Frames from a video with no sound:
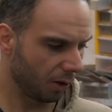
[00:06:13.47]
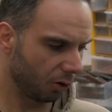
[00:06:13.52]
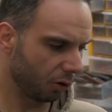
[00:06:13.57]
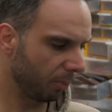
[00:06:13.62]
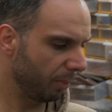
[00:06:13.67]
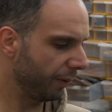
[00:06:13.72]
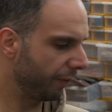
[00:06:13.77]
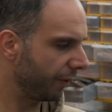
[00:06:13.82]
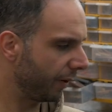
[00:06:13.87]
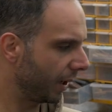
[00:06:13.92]
To
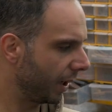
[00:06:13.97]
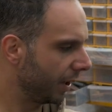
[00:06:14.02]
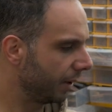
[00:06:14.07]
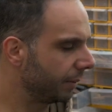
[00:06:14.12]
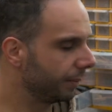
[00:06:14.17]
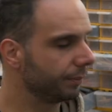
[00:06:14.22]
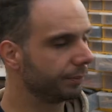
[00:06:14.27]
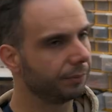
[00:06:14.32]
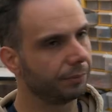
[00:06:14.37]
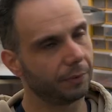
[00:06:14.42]
be
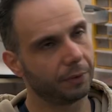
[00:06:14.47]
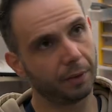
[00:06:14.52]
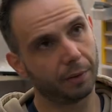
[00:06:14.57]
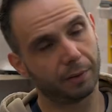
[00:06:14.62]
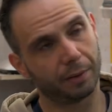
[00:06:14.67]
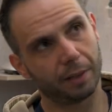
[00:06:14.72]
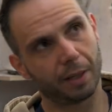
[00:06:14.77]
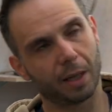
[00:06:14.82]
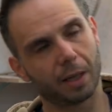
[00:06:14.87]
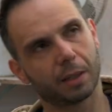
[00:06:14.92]
fair,
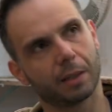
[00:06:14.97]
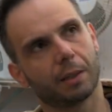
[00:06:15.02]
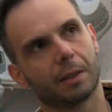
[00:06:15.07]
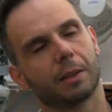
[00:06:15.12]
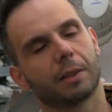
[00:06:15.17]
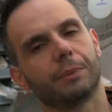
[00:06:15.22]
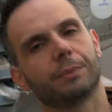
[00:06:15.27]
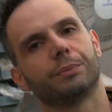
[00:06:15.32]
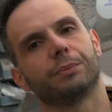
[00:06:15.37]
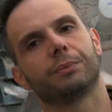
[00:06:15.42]
this neck,
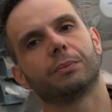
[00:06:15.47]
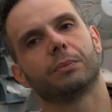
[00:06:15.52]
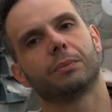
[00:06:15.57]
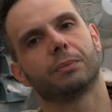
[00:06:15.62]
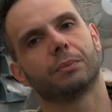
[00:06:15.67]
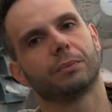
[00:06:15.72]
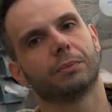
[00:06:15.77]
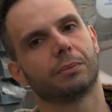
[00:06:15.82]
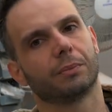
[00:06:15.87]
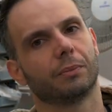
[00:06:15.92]

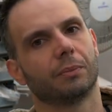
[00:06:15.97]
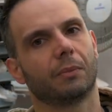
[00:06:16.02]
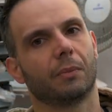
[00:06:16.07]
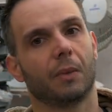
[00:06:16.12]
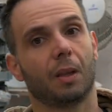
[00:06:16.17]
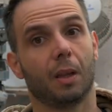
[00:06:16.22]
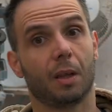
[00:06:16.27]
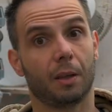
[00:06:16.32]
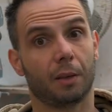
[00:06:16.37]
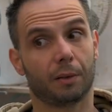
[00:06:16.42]

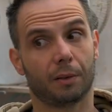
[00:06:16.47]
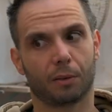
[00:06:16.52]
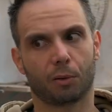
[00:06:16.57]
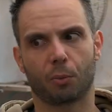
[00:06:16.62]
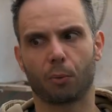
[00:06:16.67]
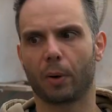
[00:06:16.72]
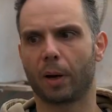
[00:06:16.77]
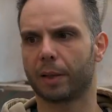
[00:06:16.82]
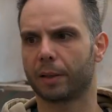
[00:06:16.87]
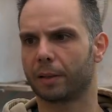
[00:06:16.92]
it's
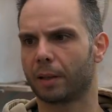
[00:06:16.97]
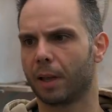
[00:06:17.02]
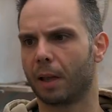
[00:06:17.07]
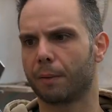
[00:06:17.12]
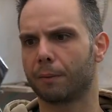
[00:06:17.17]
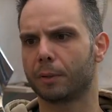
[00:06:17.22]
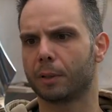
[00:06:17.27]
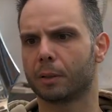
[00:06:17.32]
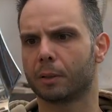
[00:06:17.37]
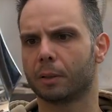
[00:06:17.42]
quite
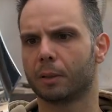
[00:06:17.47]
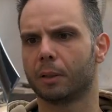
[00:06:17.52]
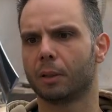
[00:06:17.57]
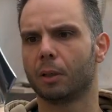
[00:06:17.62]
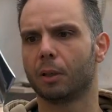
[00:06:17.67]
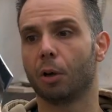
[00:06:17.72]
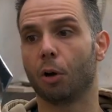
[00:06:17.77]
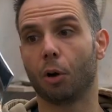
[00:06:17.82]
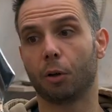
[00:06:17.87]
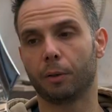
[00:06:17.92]
heavy
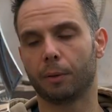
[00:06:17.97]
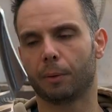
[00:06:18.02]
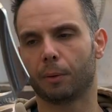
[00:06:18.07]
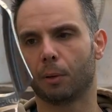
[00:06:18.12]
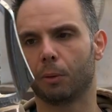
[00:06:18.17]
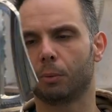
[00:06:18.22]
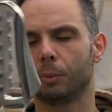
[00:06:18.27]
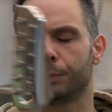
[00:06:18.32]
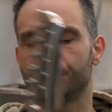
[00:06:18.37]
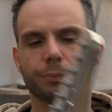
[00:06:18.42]
on its
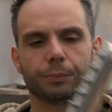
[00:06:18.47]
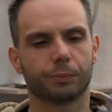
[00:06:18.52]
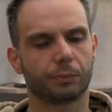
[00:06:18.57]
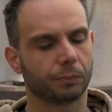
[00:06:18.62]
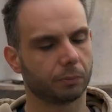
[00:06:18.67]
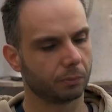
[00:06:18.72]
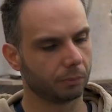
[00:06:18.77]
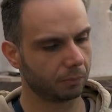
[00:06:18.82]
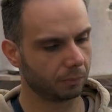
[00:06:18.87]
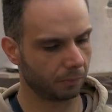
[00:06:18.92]
own,
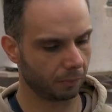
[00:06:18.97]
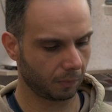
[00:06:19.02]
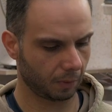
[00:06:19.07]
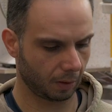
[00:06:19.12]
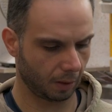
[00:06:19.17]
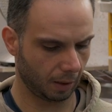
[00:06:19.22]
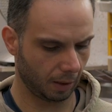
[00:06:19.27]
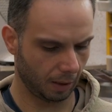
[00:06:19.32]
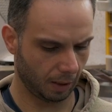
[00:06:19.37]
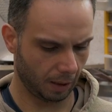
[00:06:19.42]

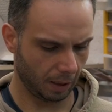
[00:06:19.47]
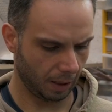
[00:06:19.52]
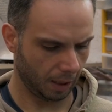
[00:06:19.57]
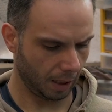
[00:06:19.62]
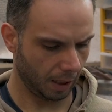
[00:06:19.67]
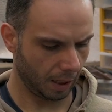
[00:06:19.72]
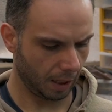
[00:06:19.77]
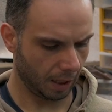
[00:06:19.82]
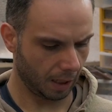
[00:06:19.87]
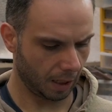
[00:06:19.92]

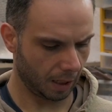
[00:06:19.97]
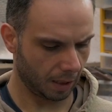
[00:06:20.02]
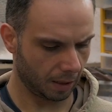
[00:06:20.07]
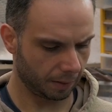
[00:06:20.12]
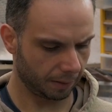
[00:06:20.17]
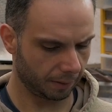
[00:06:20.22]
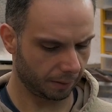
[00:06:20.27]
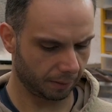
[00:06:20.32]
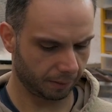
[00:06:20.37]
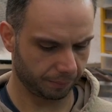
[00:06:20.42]

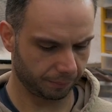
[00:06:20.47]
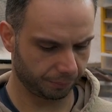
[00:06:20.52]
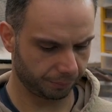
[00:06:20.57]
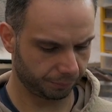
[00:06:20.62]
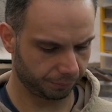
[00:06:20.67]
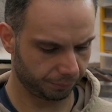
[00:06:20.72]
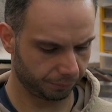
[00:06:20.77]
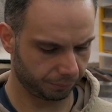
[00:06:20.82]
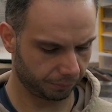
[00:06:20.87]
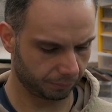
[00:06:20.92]
and
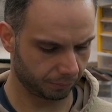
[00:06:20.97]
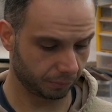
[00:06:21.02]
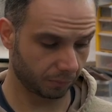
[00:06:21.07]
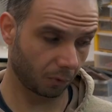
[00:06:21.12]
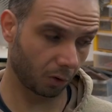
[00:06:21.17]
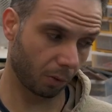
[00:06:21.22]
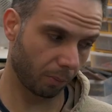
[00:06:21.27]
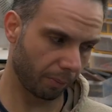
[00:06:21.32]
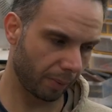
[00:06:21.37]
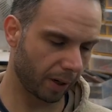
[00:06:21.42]

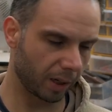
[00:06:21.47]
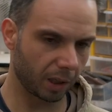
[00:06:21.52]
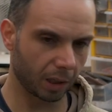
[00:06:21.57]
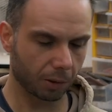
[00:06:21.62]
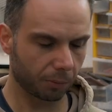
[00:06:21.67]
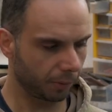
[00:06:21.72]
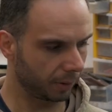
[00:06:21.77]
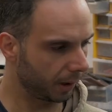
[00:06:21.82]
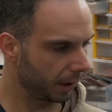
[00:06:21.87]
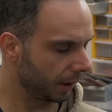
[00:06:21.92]
combining
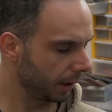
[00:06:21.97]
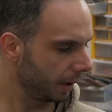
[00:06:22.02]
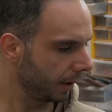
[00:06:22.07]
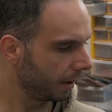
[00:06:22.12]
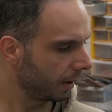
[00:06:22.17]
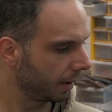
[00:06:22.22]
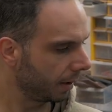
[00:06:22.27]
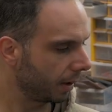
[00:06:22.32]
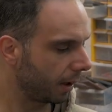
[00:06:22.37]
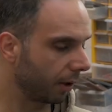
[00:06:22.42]
with
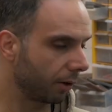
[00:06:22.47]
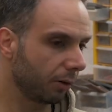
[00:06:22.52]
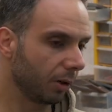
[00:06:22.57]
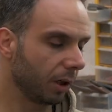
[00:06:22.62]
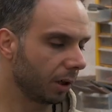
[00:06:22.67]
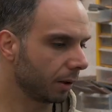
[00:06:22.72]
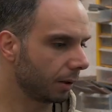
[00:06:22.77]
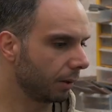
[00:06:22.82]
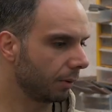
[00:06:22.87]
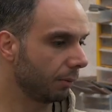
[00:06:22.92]
the
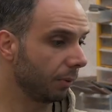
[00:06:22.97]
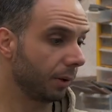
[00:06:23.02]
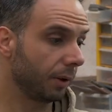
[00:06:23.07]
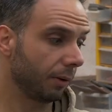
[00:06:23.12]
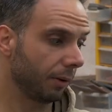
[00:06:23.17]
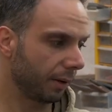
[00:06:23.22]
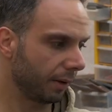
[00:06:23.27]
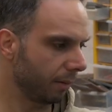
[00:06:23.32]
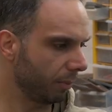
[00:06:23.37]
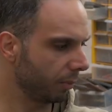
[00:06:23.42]
acrylic, with the
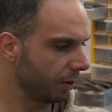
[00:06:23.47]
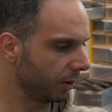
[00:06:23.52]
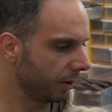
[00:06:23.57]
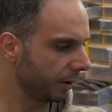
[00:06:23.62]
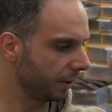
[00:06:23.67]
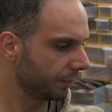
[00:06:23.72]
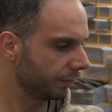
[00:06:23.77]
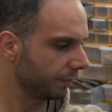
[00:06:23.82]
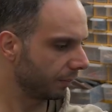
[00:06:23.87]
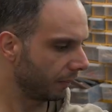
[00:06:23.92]
resin
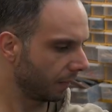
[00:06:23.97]
body,